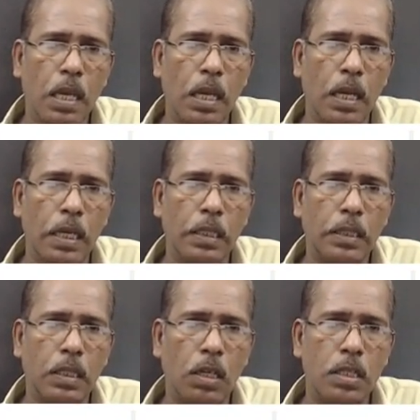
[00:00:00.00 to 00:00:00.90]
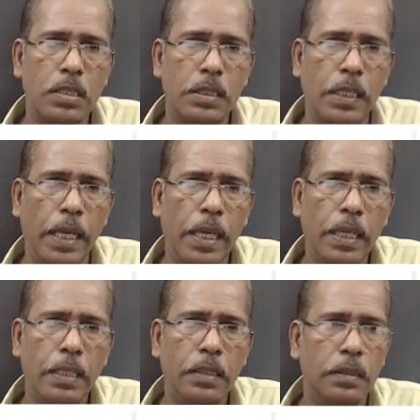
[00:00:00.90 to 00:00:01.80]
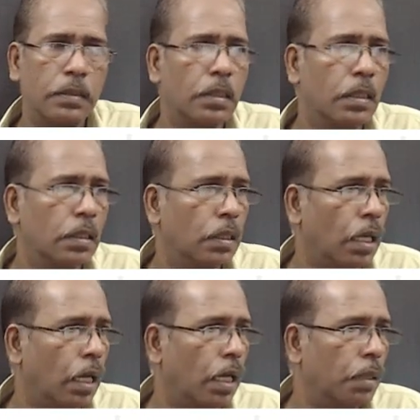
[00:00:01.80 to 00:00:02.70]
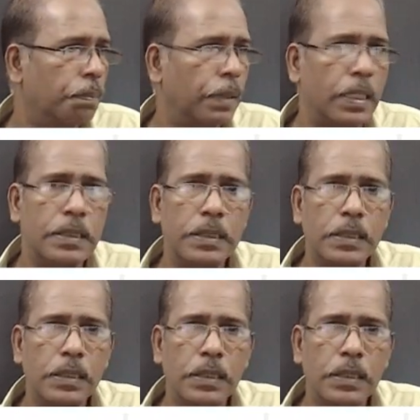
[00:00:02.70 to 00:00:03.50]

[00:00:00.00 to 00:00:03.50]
and cos a and plus